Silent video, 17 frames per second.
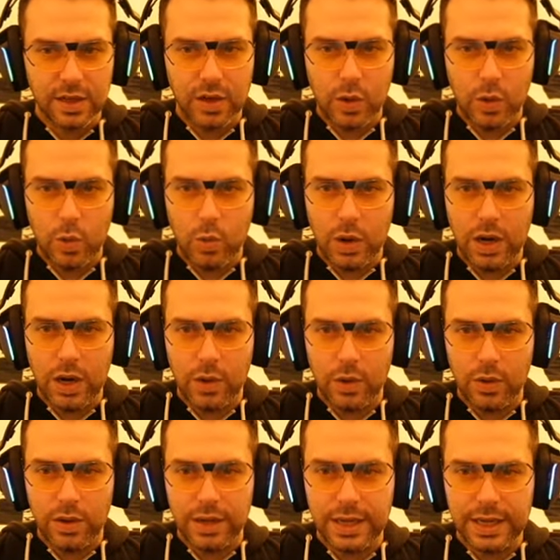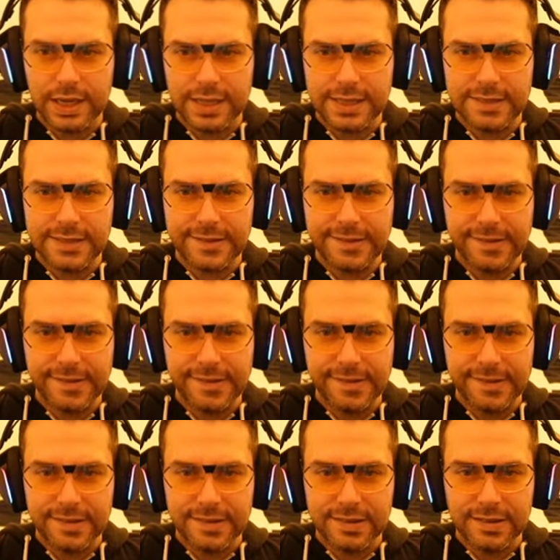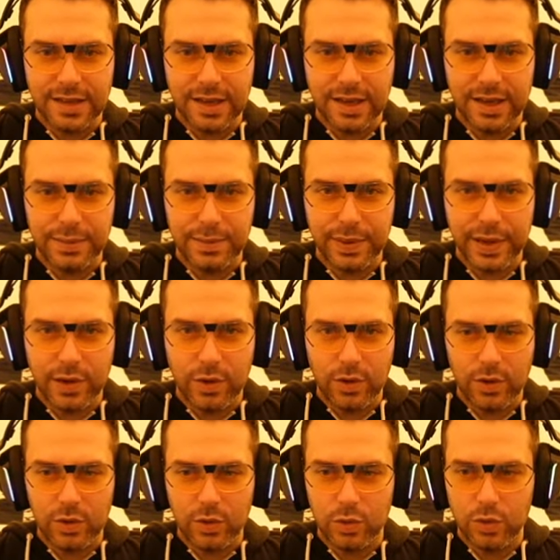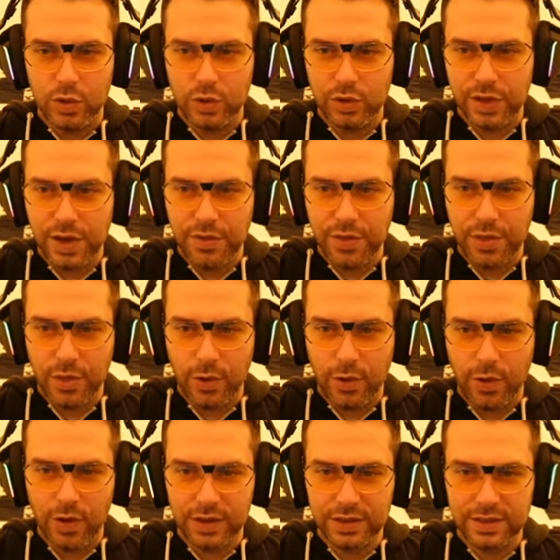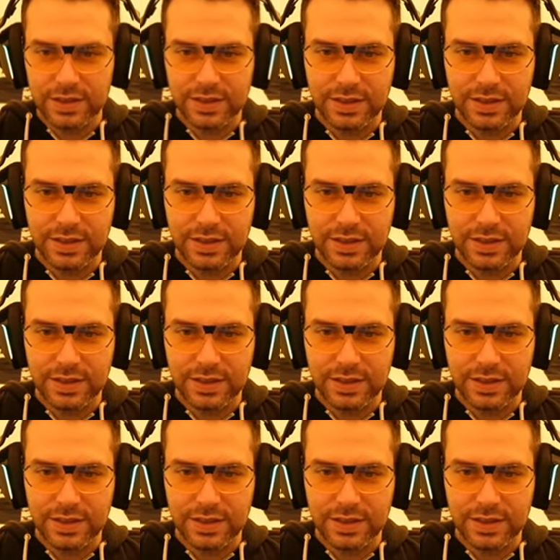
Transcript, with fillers: Oh wow. Dain Beorn. Who could have thought?